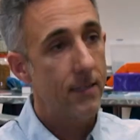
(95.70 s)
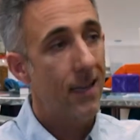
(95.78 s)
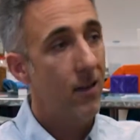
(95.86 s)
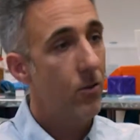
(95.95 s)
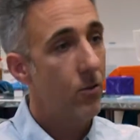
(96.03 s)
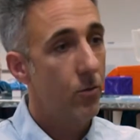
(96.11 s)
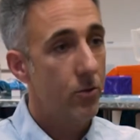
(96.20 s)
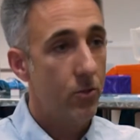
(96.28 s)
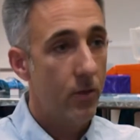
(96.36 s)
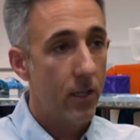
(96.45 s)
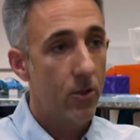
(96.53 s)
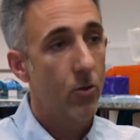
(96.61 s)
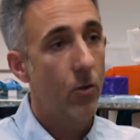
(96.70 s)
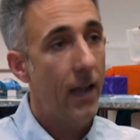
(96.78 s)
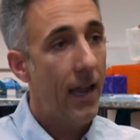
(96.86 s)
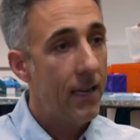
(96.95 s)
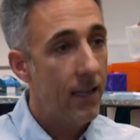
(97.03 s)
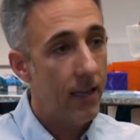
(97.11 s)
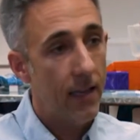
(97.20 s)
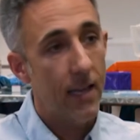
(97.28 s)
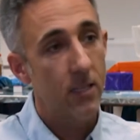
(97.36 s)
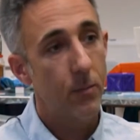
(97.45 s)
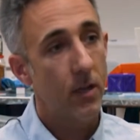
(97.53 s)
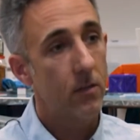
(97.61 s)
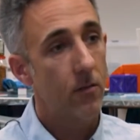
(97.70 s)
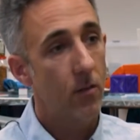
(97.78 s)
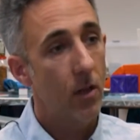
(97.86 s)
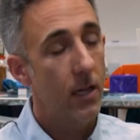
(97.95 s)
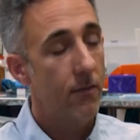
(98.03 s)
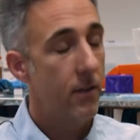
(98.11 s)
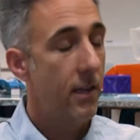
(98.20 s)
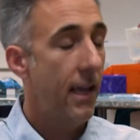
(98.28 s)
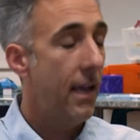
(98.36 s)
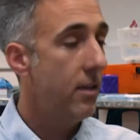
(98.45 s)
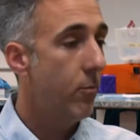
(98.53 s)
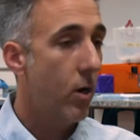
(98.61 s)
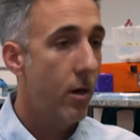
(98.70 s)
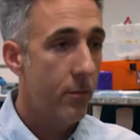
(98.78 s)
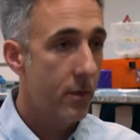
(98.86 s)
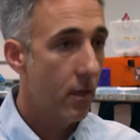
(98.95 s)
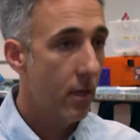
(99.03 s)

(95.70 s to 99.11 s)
how you get through any aspect of life and any problem in